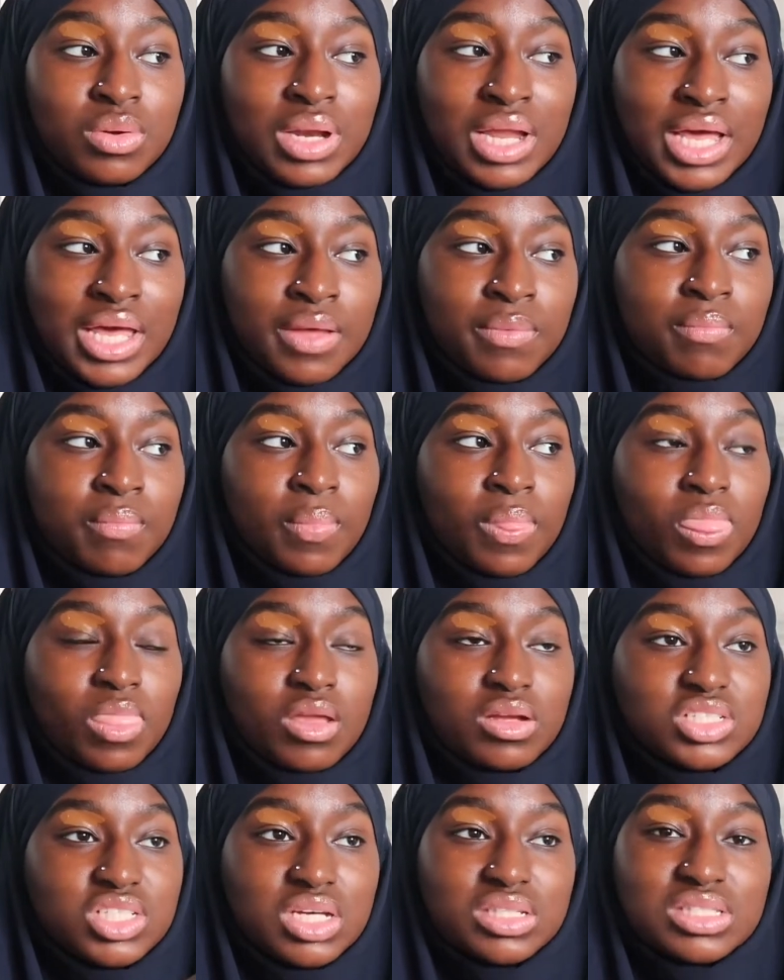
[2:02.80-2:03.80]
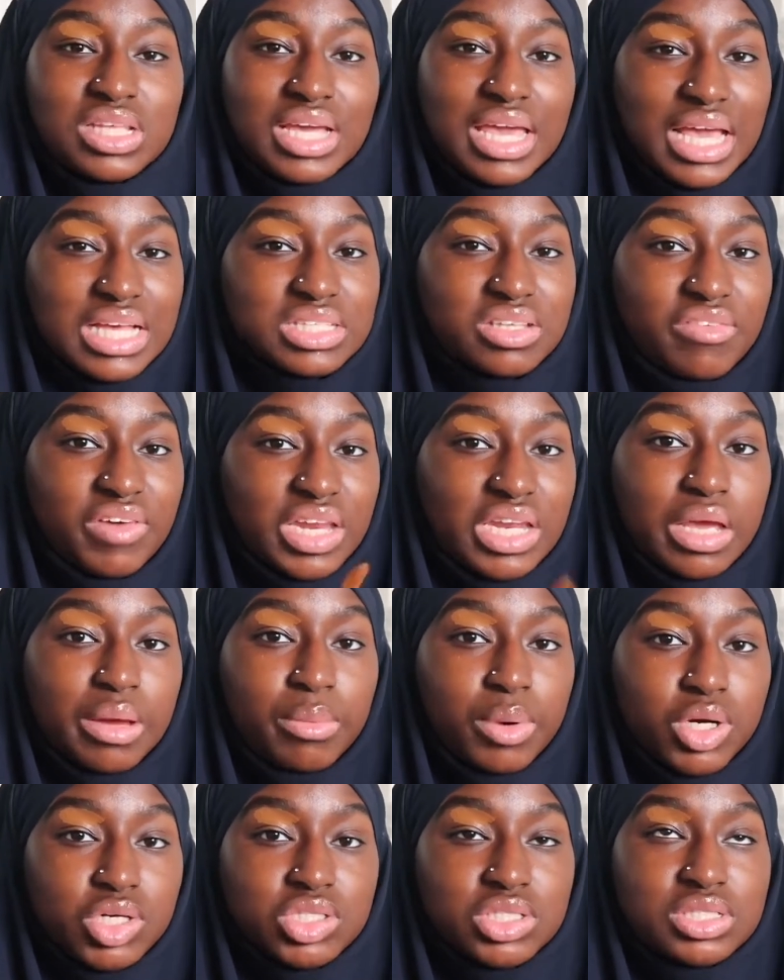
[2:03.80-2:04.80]
like just in case of any
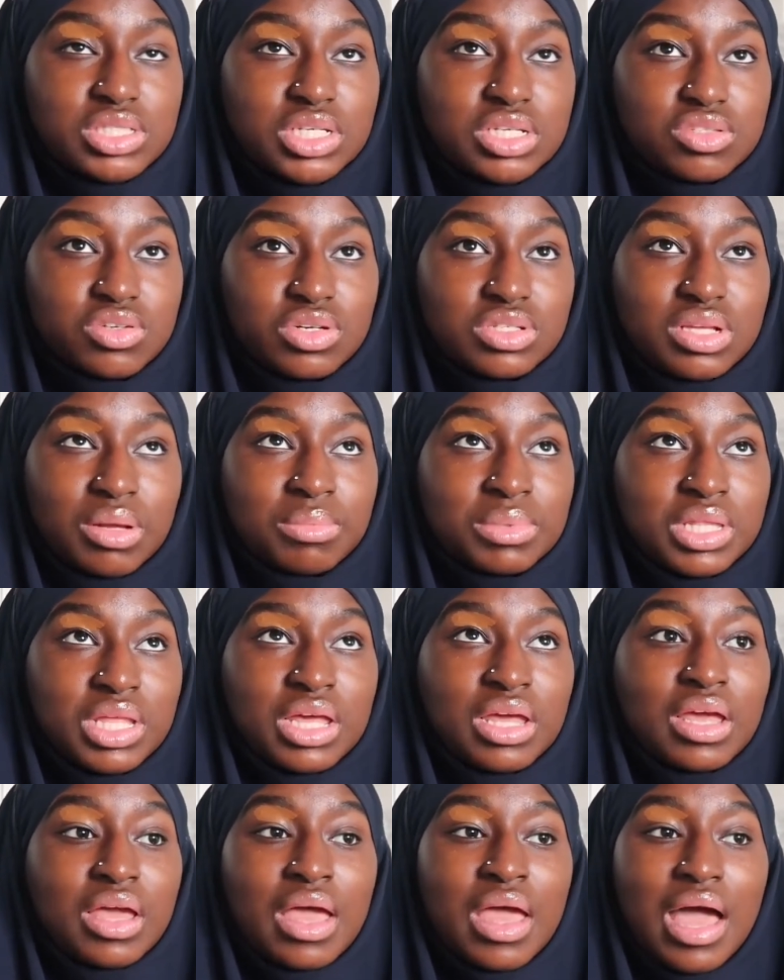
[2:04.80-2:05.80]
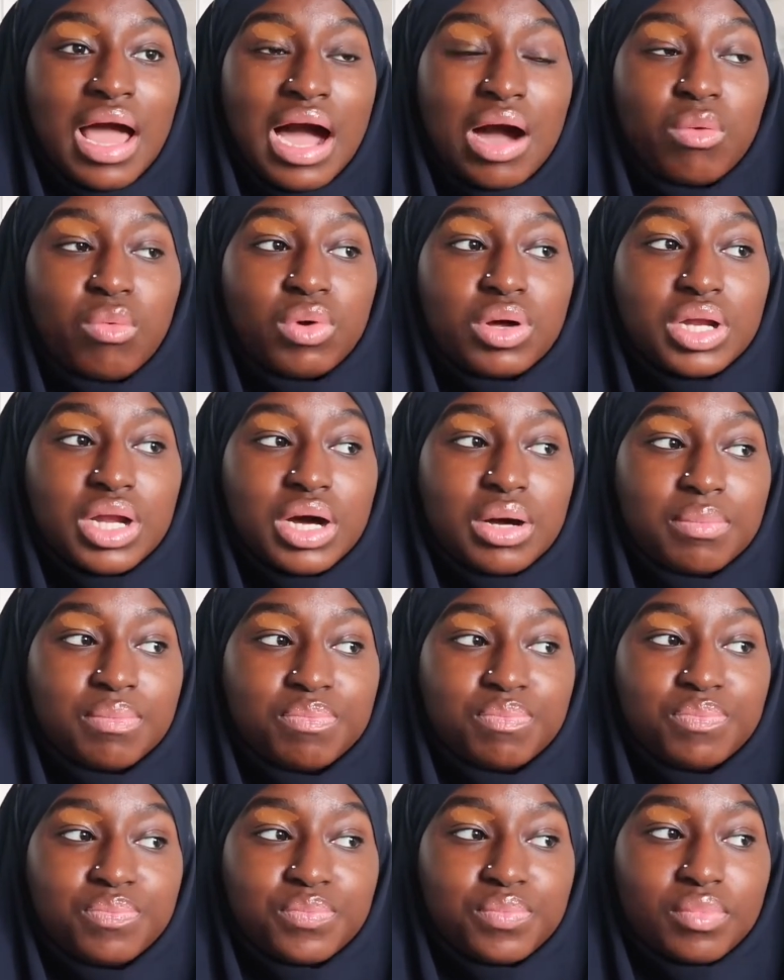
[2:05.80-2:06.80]
emergencies or something I would
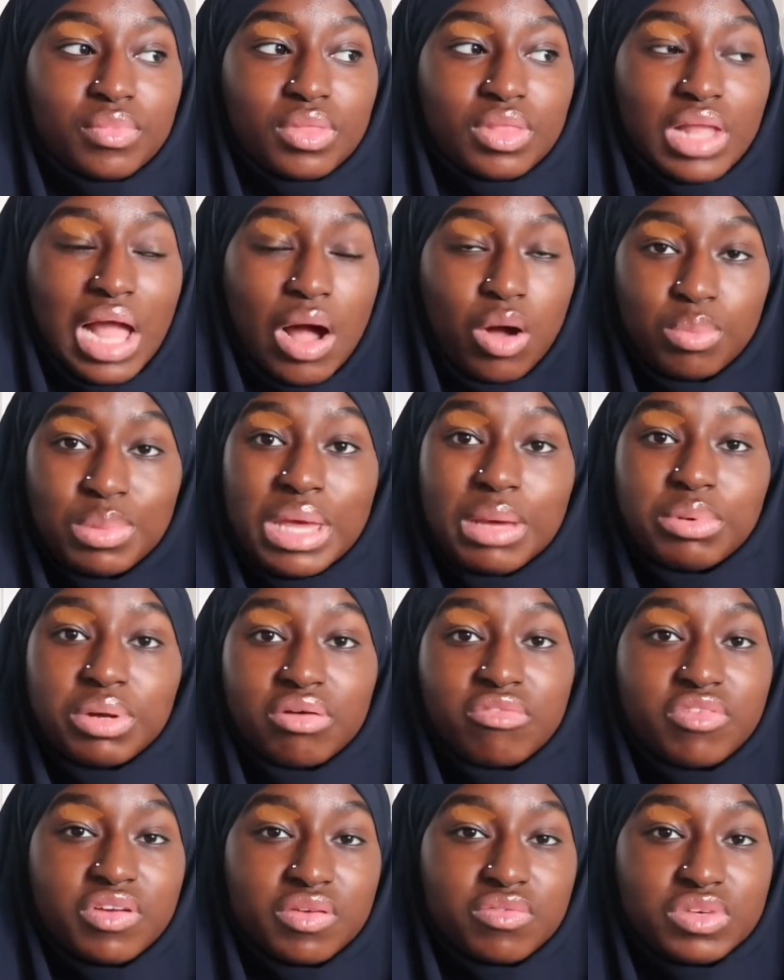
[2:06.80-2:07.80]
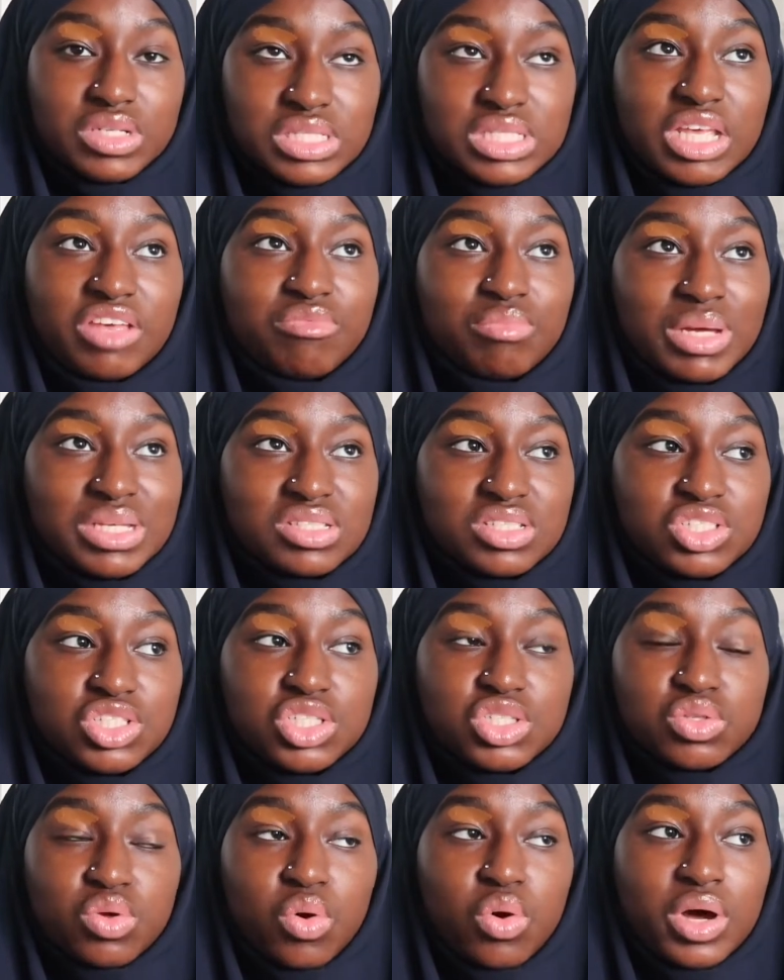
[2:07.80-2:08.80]
um I'll be able to re receive
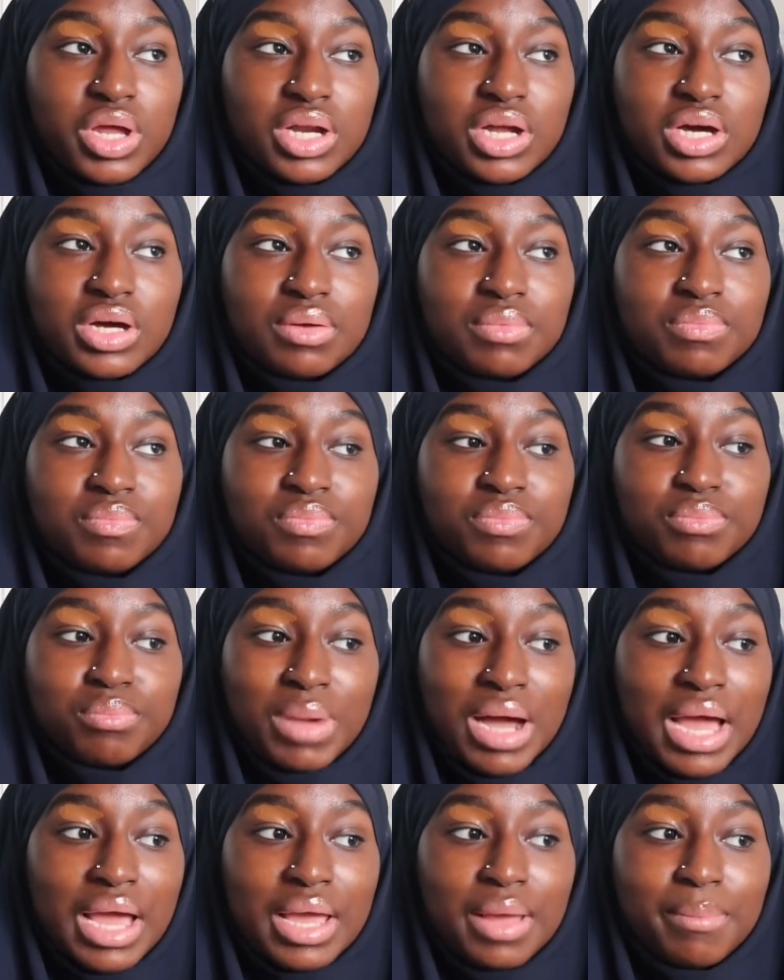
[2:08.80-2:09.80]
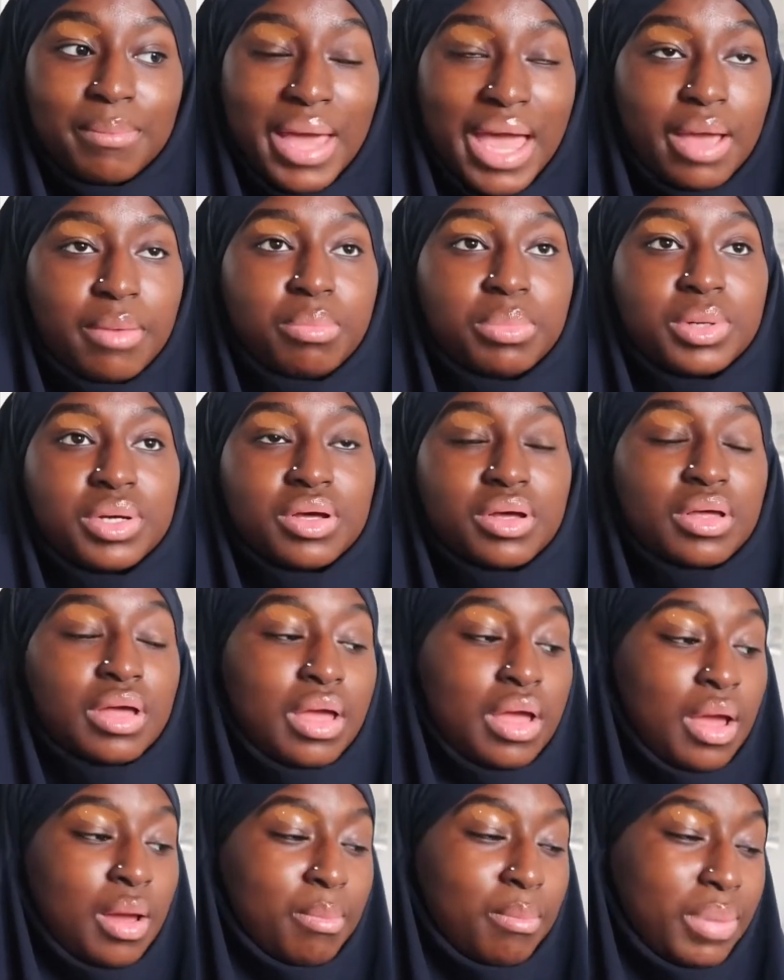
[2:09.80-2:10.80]
messages on um my MacBook
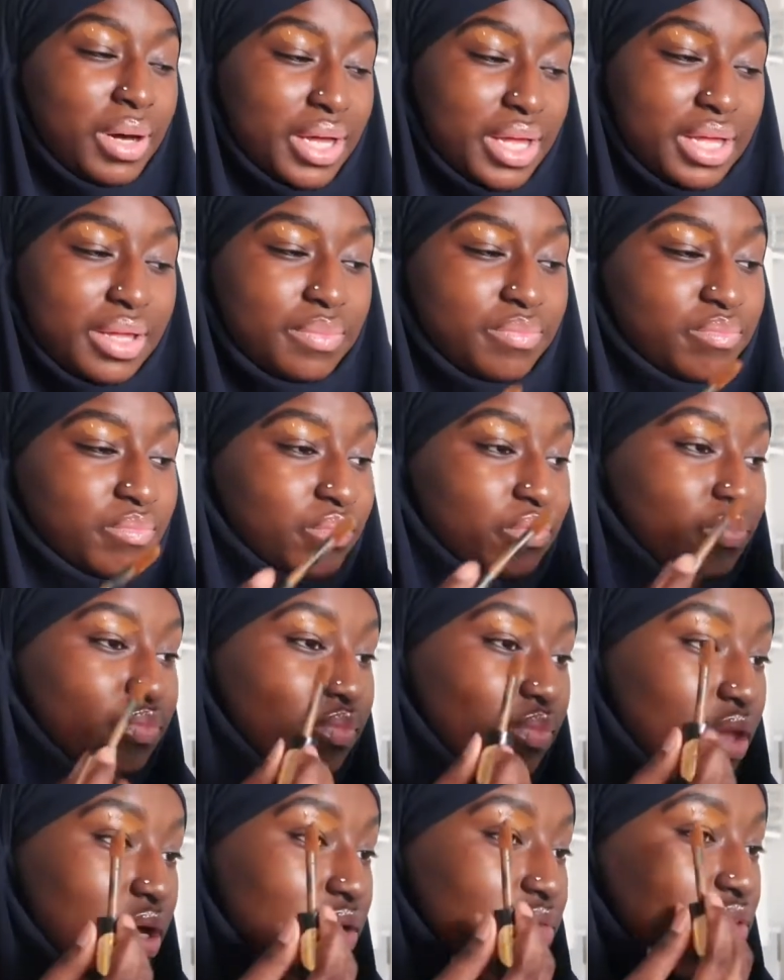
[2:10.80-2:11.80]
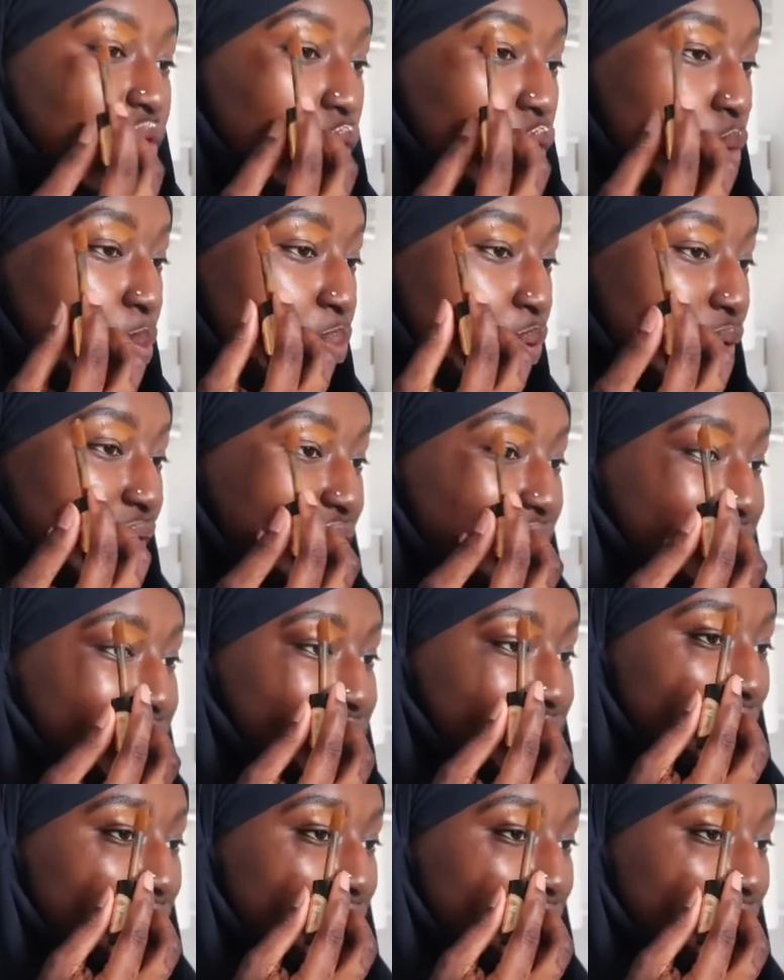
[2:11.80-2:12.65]
but the whole point is